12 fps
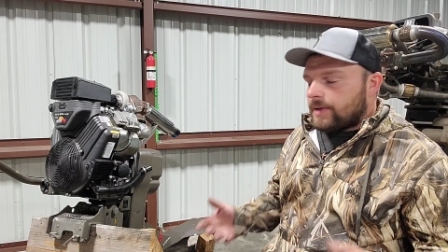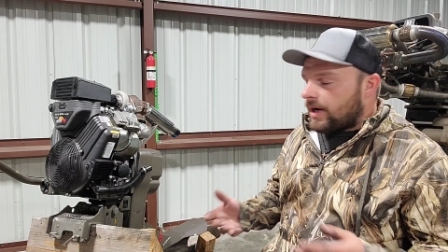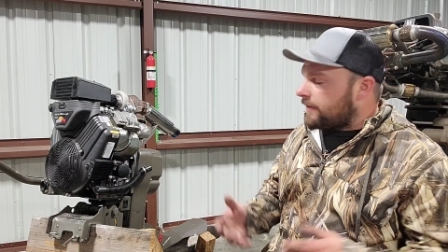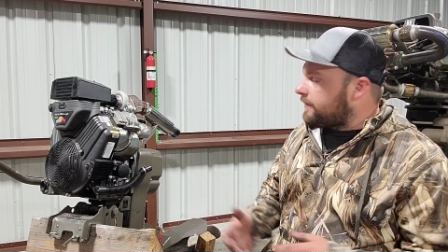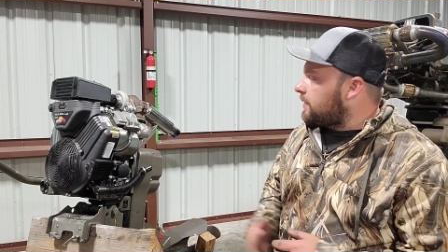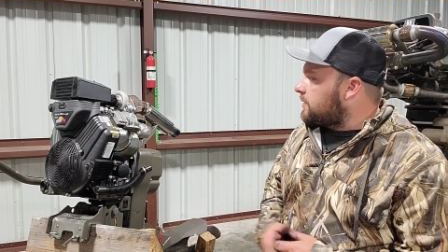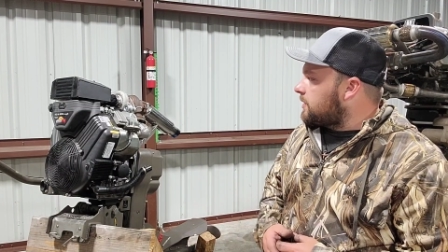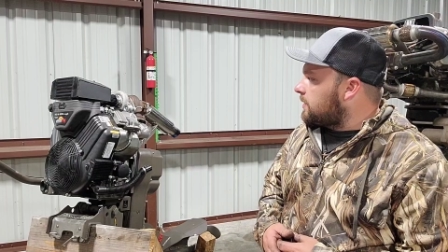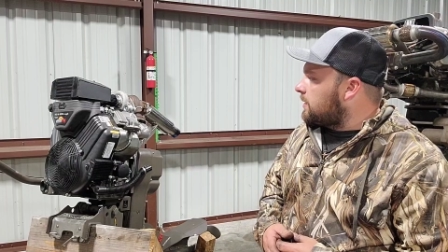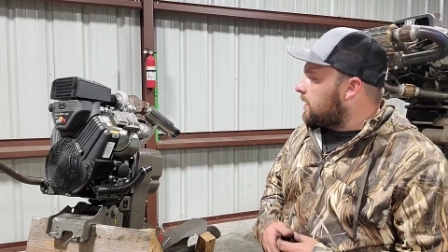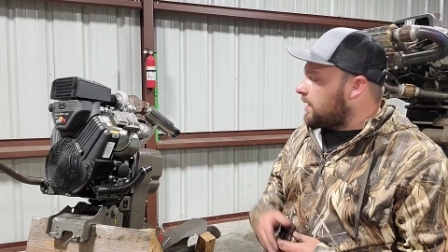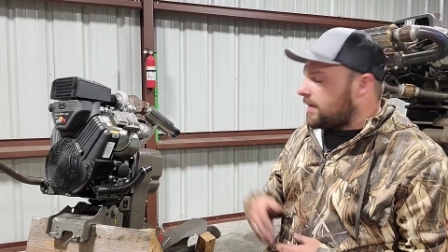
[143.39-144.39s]
air
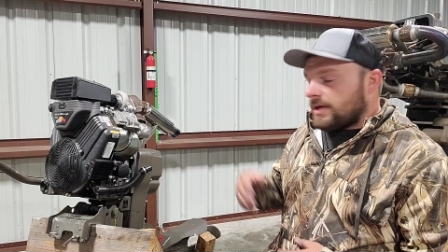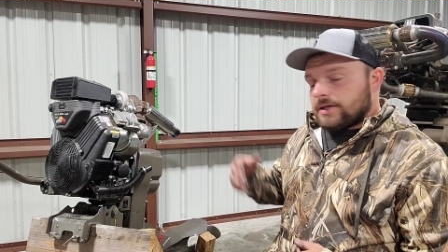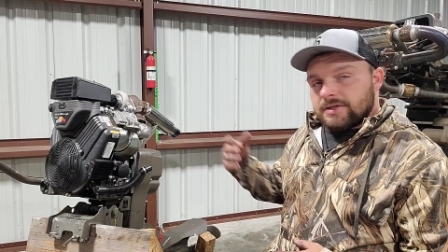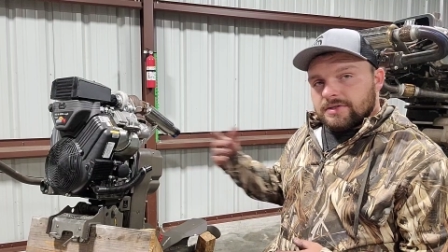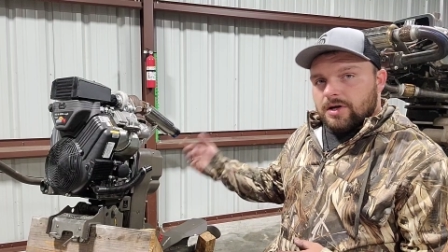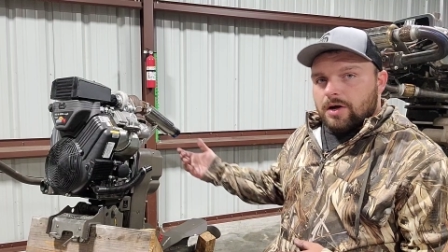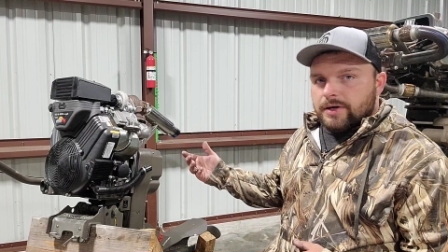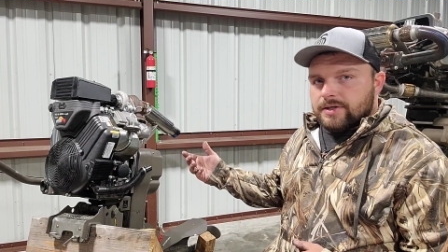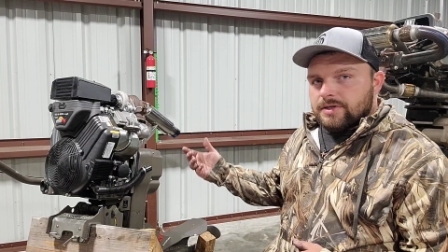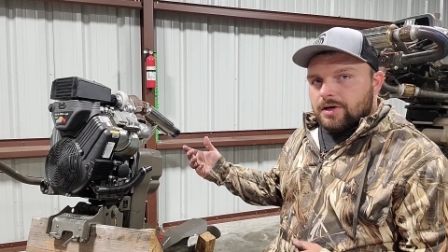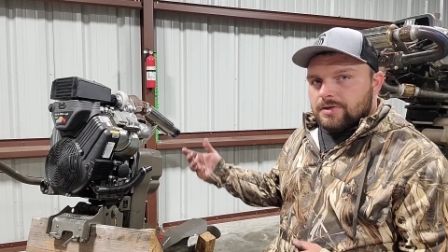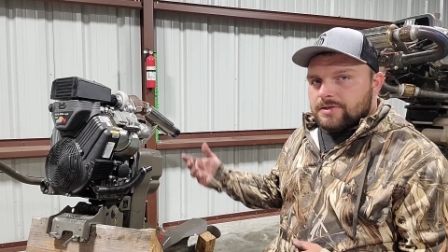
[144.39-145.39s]
filter, and stock
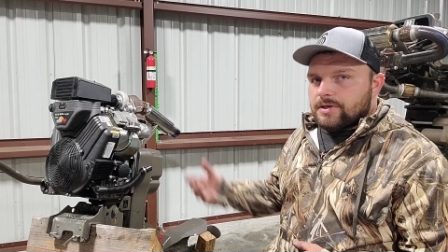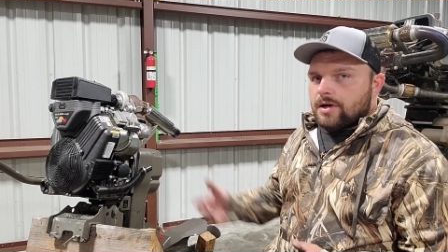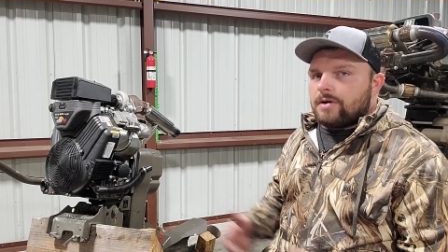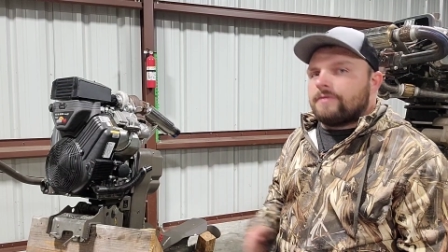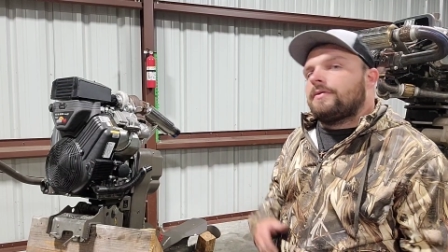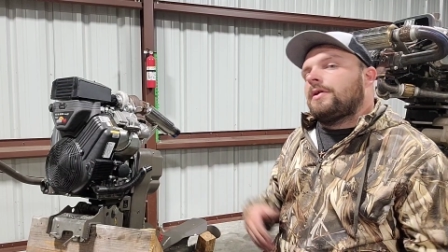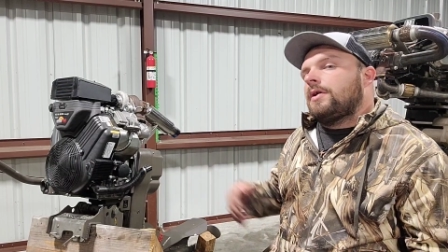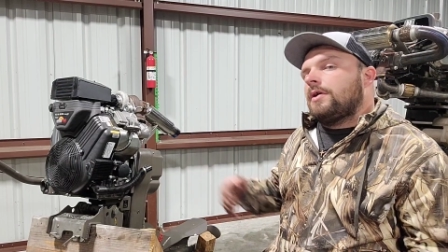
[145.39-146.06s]
exhaust off,